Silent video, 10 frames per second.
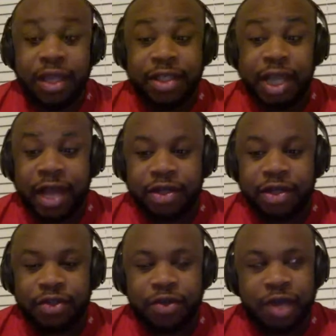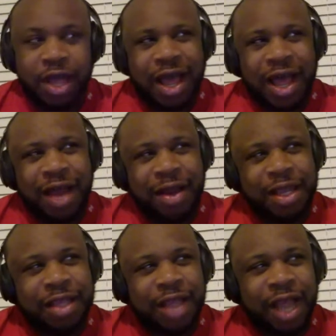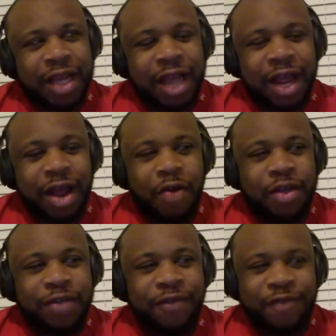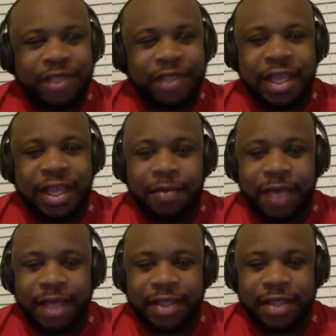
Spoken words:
good actor too. I always see him as,